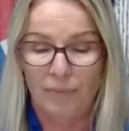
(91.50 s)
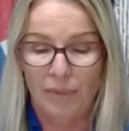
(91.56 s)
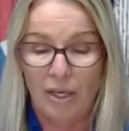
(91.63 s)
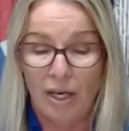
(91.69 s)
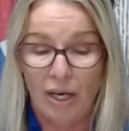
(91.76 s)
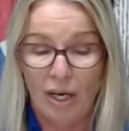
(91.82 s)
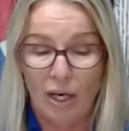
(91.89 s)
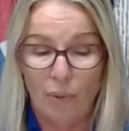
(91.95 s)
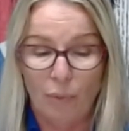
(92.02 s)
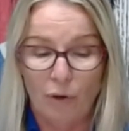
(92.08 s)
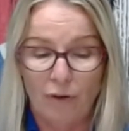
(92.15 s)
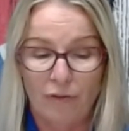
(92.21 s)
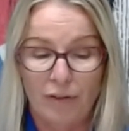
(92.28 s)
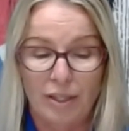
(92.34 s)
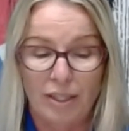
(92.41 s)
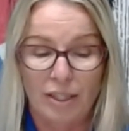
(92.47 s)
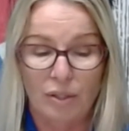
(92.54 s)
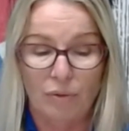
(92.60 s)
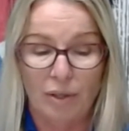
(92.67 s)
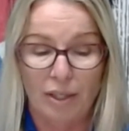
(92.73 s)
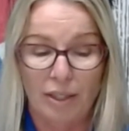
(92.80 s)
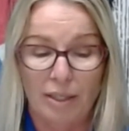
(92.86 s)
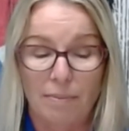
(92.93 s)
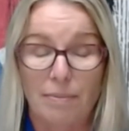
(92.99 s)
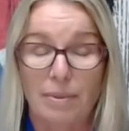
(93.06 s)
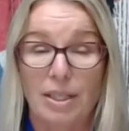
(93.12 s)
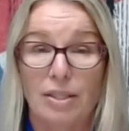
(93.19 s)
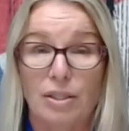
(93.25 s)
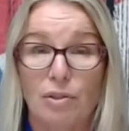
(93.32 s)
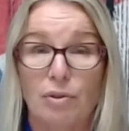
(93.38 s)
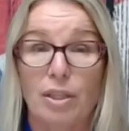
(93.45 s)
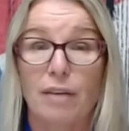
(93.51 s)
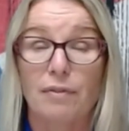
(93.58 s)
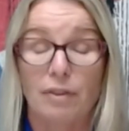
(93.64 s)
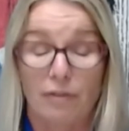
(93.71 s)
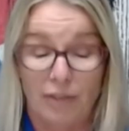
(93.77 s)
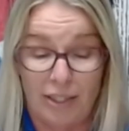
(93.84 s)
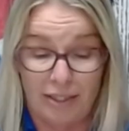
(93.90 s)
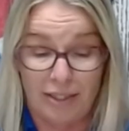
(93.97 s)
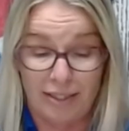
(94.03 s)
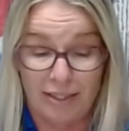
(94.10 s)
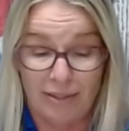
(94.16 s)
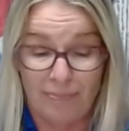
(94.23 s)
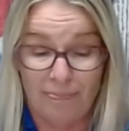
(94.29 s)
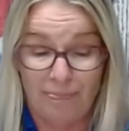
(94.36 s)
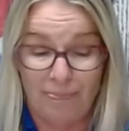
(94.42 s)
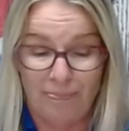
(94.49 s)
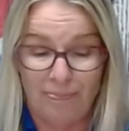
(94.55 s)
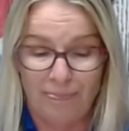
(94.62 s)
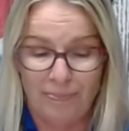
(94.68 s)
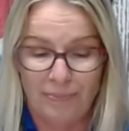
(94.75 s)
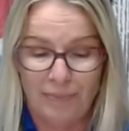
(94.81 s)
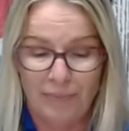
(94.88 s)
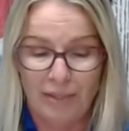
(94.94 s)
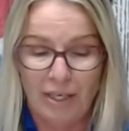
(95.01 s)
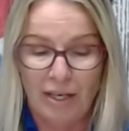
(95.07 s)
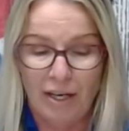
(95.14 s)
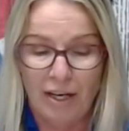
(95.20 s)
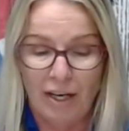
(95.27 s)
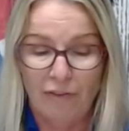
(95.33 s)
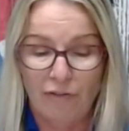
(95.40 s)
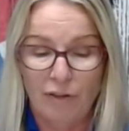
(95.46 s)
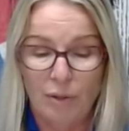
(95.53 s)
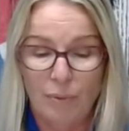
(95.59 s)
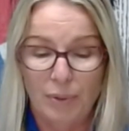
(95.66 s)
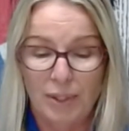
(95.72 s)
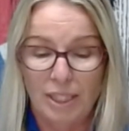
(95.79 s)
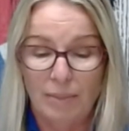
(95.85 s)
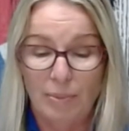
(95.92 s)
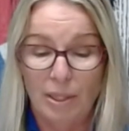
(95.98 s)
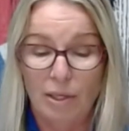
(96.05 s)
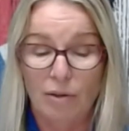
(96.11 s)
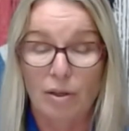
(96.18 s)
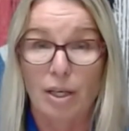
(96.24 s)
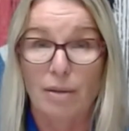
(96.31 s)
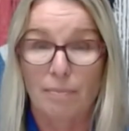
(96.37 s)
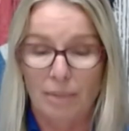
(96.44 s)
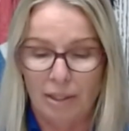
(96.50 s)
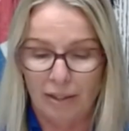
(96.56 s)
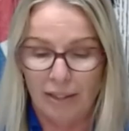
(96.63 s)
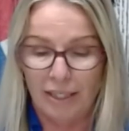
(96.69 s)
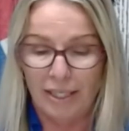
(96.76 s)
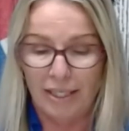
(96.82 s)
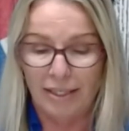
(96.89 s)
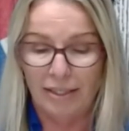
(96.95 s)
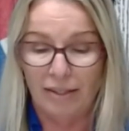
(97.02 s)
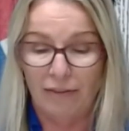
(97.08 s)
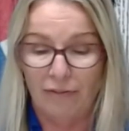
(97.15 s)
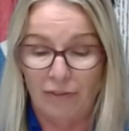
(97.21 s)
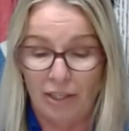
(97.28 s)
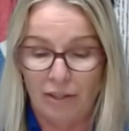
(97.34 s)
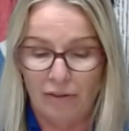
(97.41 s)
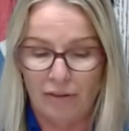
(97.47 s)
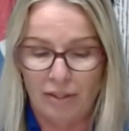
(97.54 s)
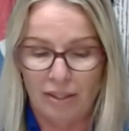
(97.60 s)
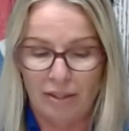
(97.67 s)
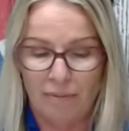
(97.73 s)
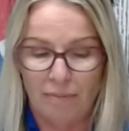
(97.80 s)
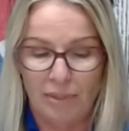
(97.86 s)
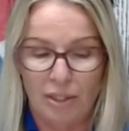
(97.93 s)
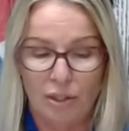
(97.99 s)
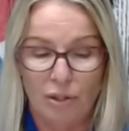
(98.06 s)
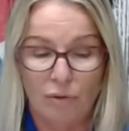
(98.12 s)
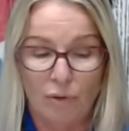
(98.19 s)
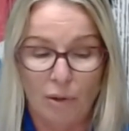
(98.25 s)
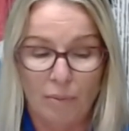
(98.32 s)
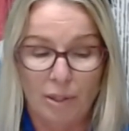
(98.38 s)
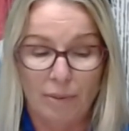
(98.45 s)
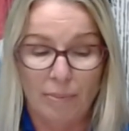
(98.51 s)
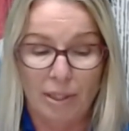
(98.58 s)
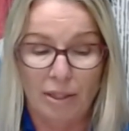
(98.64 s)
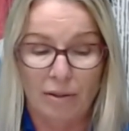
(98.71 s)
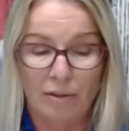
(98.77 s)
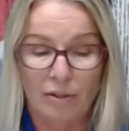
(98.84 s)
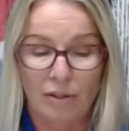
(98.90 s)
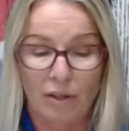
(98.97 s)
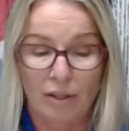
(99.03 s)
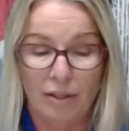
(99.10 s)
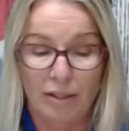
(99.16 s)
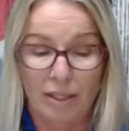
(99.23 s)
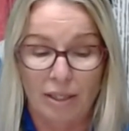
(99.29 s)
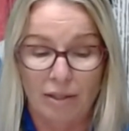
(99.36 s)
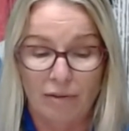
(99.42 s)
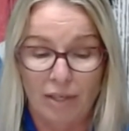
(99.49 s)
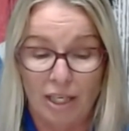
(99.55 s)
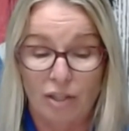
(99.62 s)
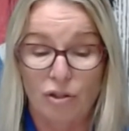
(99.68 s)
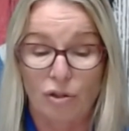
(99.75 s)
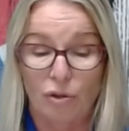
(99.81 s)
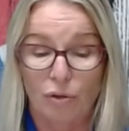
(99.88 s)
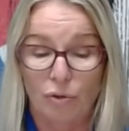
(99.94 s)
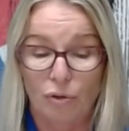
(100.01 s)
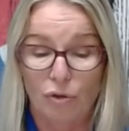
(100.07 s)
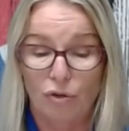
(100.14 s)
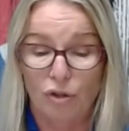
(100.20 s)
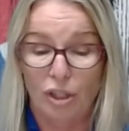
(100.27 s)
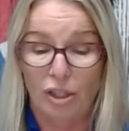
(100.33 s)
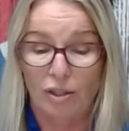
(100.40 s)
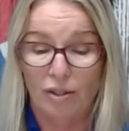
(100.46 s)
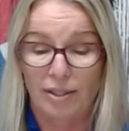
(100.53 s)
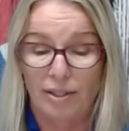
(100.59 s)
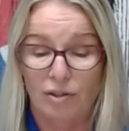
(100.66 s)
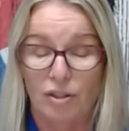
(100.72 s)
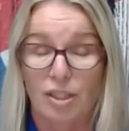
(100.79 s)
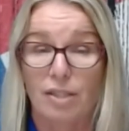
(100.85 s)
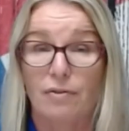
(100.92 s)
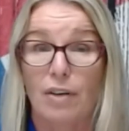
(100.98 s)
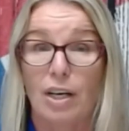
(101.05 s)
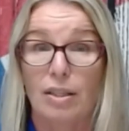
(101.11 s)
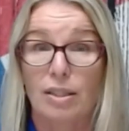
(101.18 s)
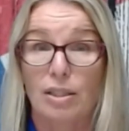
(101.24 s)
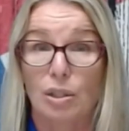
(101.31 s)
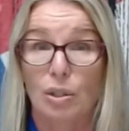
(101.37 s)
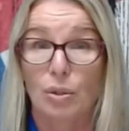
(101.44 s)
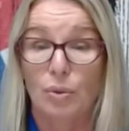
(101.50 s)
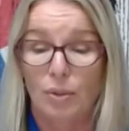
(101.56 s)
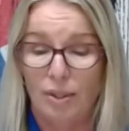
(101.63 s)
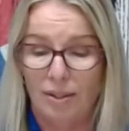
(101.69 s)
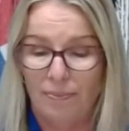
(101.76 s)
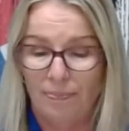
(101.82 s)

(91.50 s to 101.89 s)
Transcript: and worked for the Israeli Ministry of Defense. A frequent speaker on Middle East affairs, Mr. Roman appears on international news channels such as Fox News,